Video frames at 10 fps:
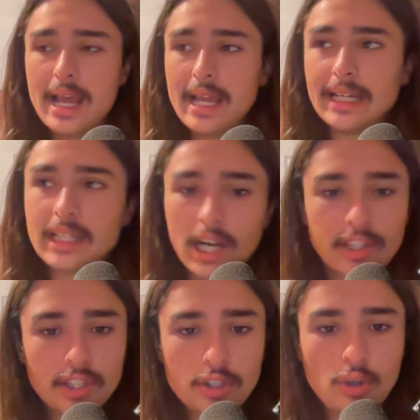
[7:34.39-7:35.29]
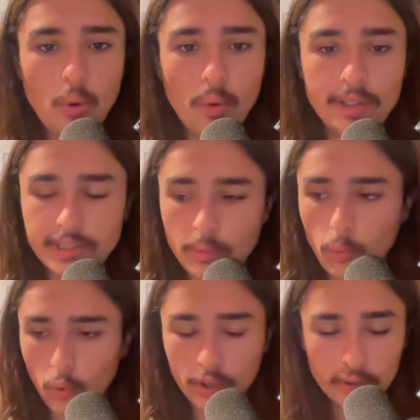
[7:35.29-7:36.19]
and cut the noise and
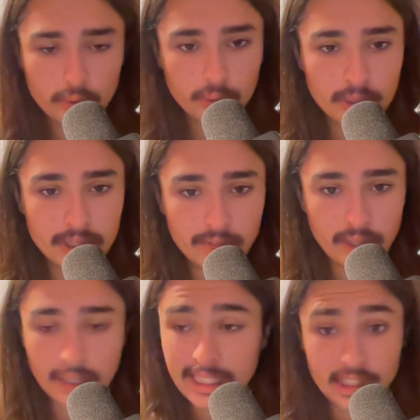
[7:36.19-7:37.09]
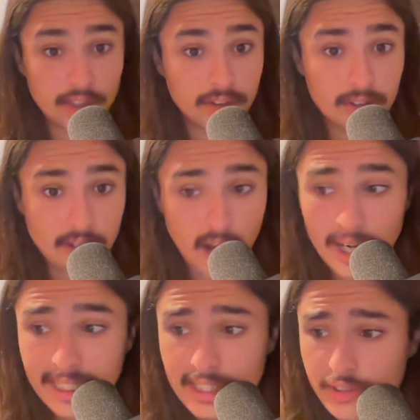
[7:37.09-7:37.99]
work through these fucking... It's
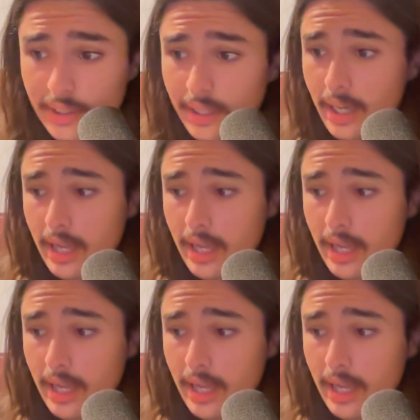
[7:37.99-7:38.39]
not easy.